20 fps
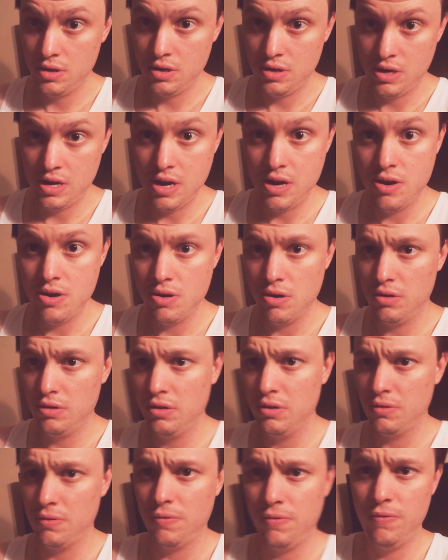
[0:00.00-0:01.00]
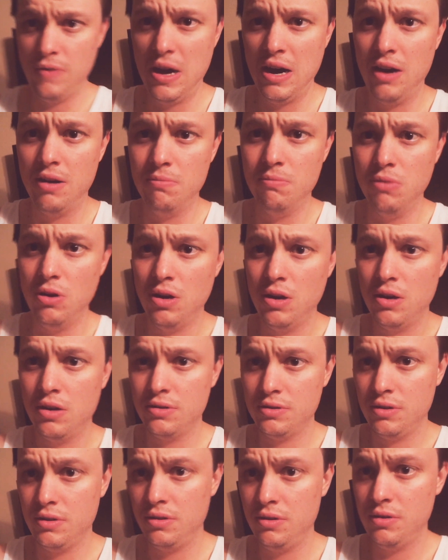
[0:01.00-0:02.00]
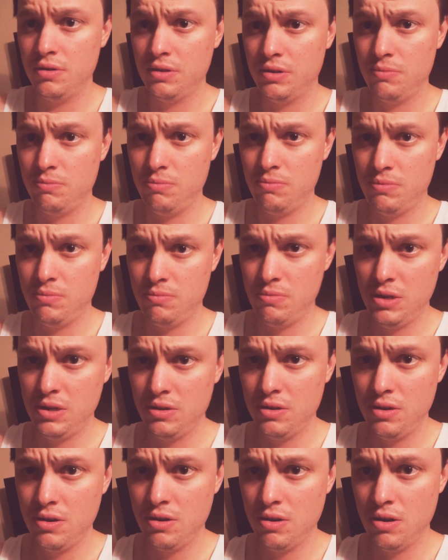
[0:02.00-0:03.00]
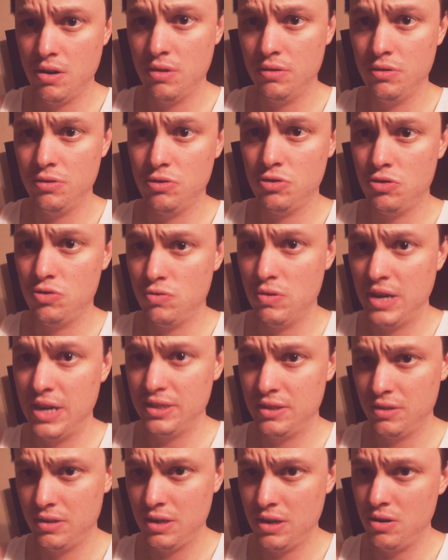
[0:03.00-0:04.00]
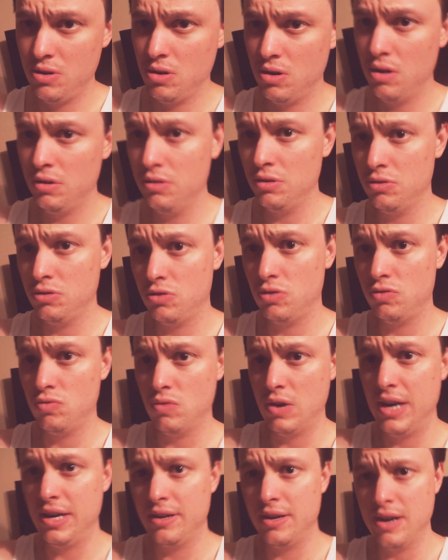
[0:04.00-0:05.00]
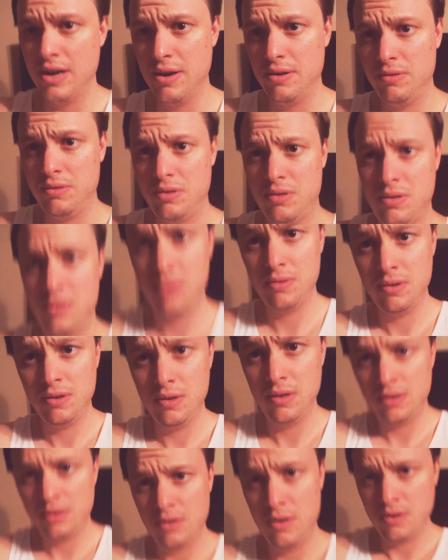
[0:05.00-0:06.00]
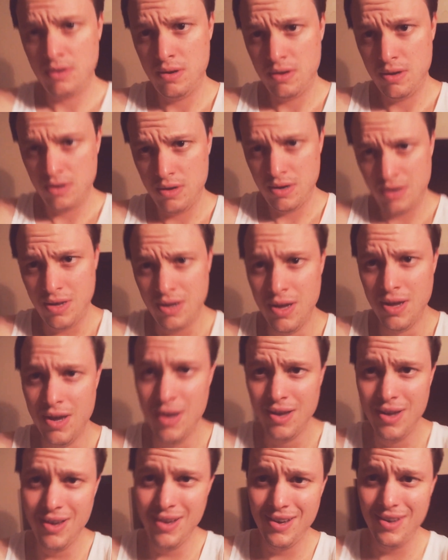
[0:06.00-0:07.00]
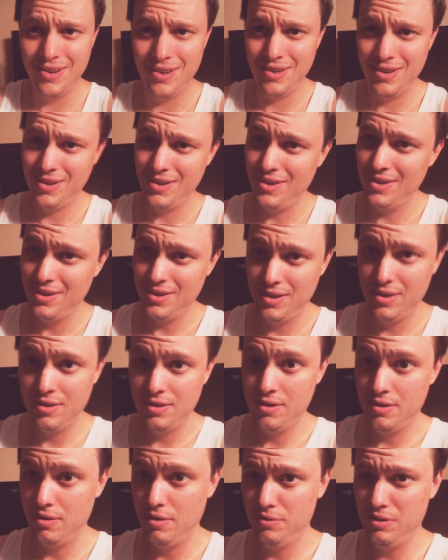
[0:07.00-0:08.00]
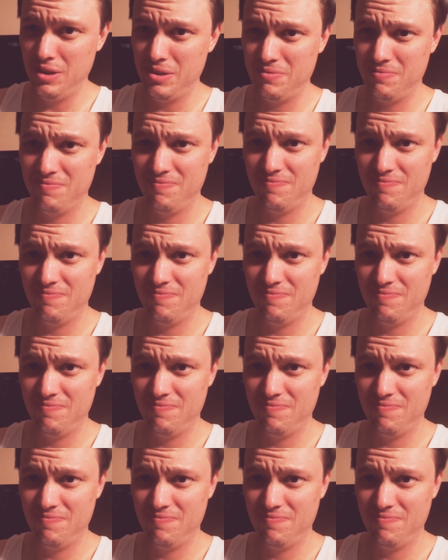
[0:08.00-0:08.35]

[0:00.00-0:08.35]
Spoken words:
hitting all those foul balls and missing all those strikes and getting all those strikeouts. I was like,